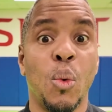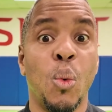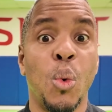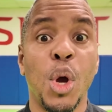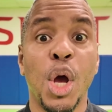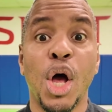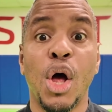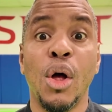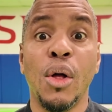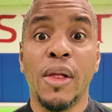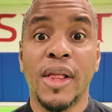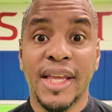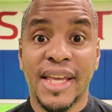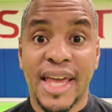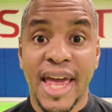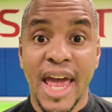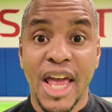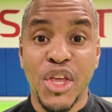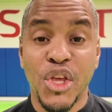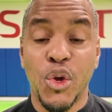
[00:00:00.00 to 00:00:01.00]
will
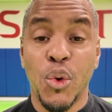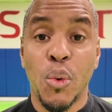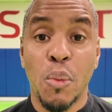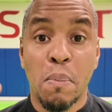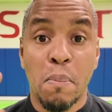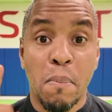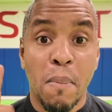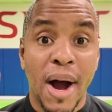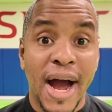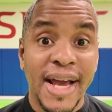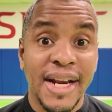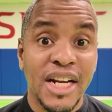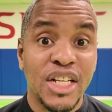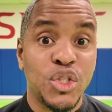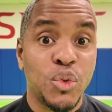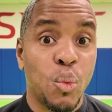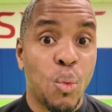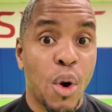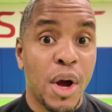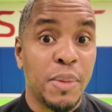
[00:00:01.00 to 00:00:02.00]
get you
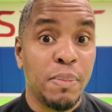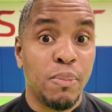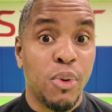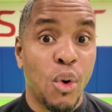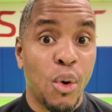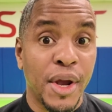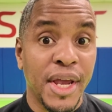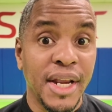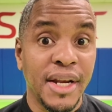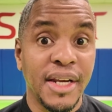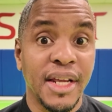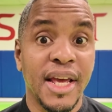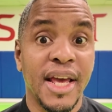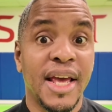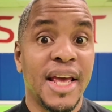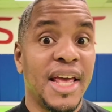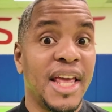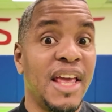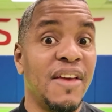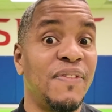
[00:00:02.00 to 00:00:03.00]
-1 point
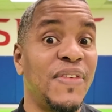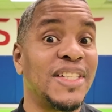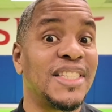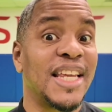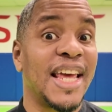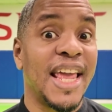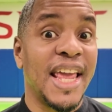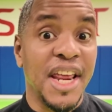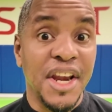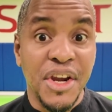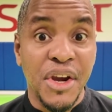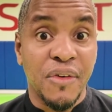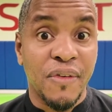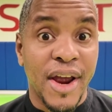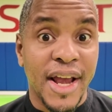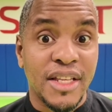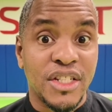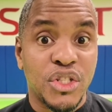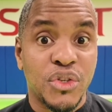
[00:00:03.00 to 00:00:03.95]
if it's an indirect